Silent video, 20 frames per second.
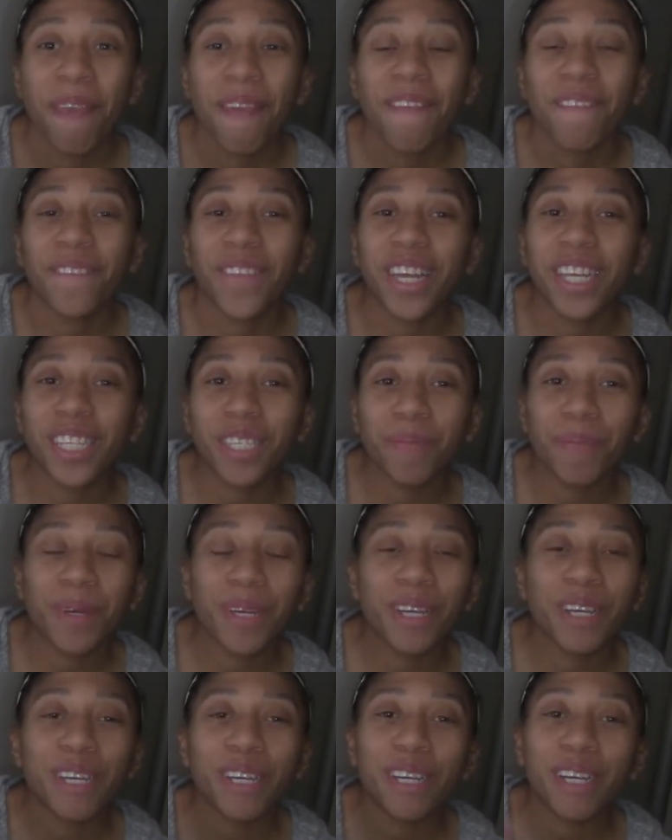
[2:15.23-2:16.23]

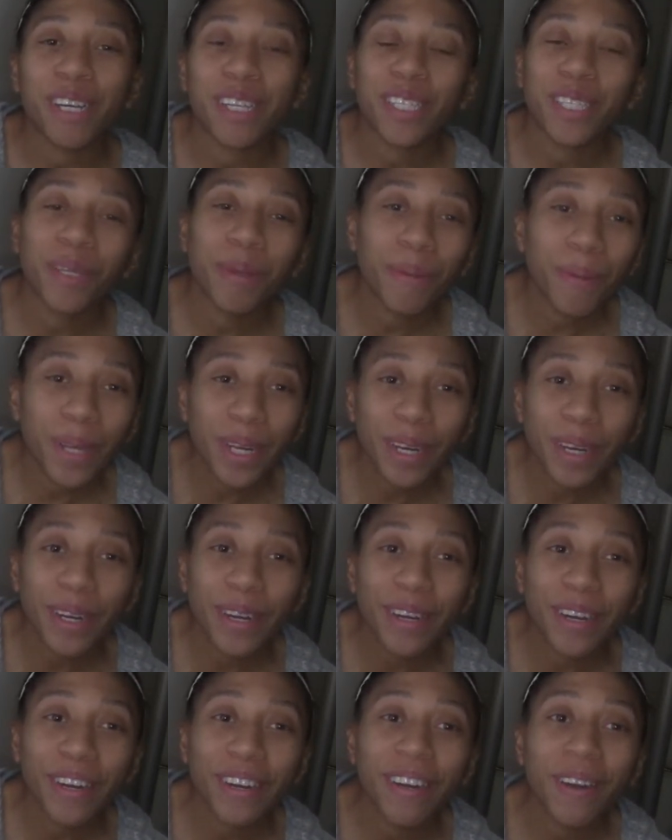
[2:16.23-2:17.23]
Facebook,
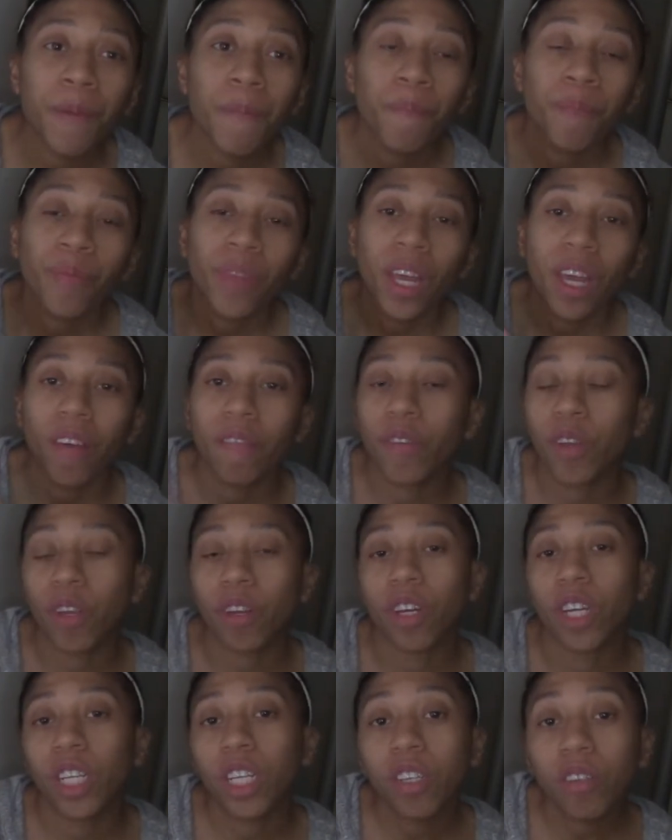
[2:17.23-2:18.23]
Twitter, if
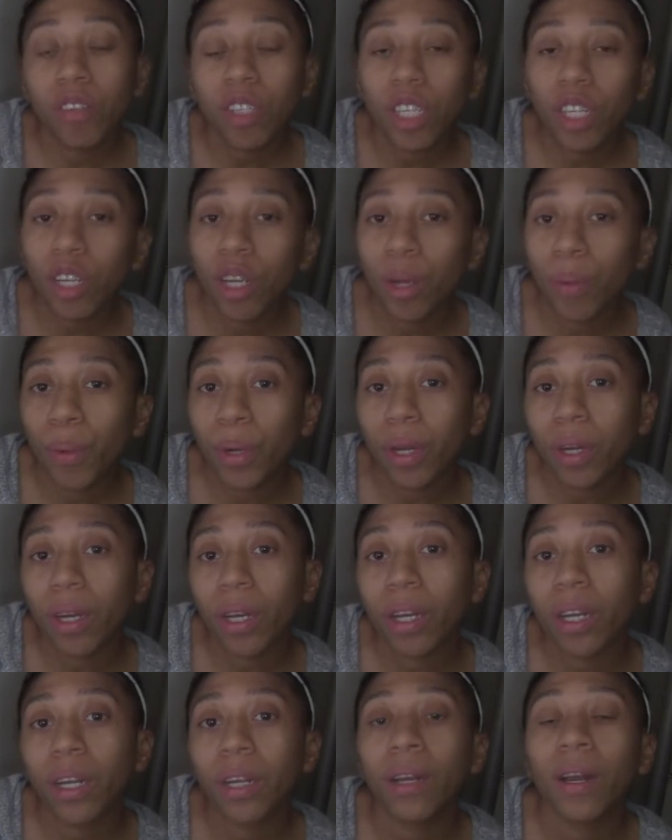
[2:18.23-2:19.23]
you're a
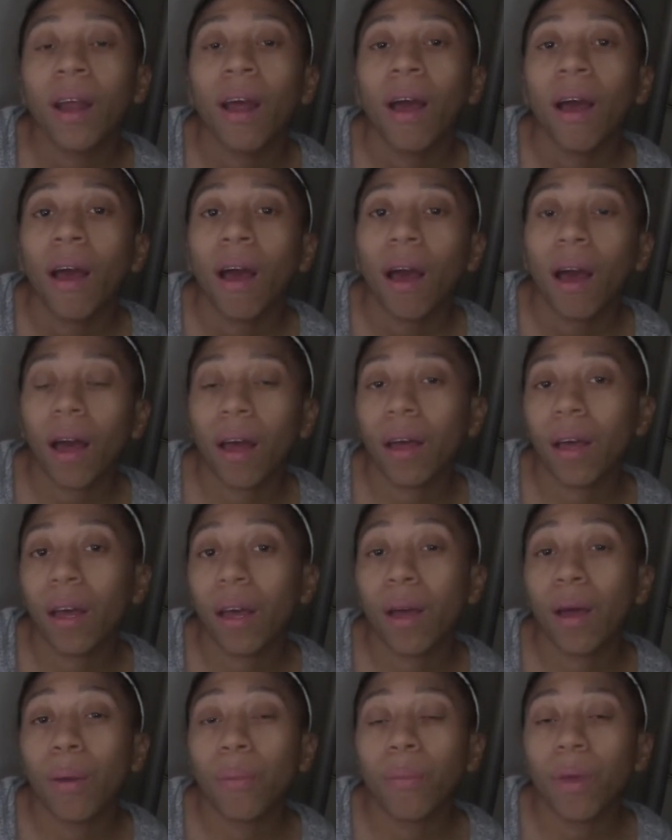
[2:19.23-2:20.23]
YouTuber,
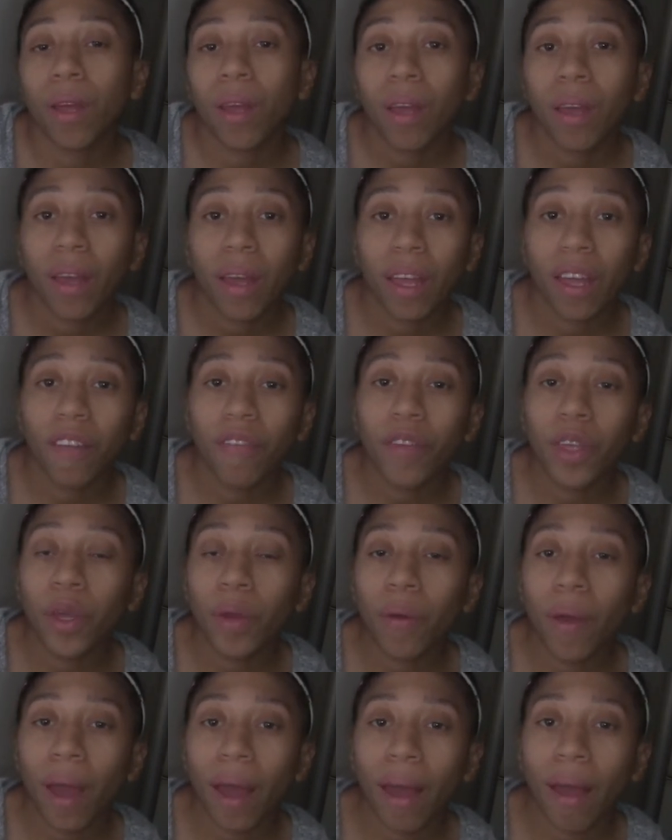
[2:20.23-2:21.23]
if
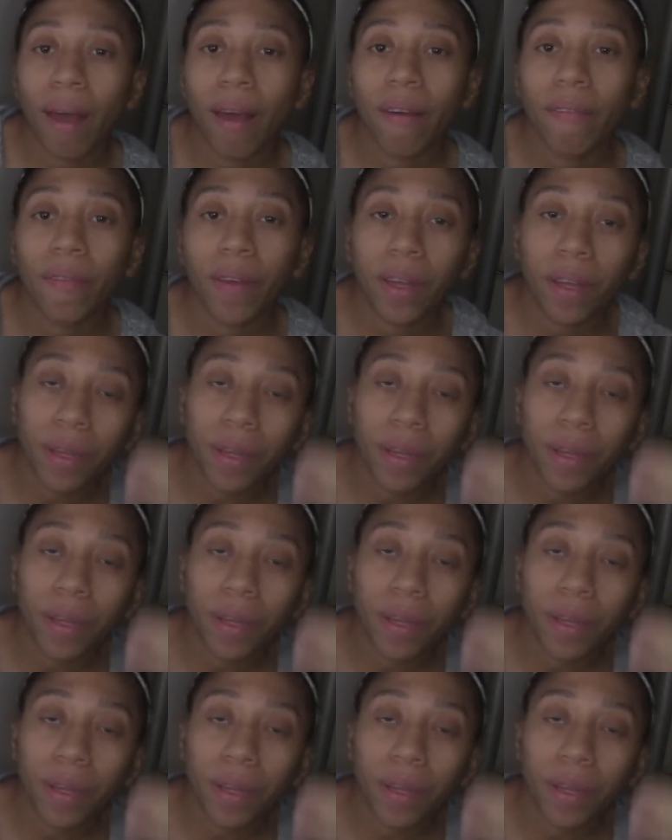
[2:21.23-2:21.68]
you have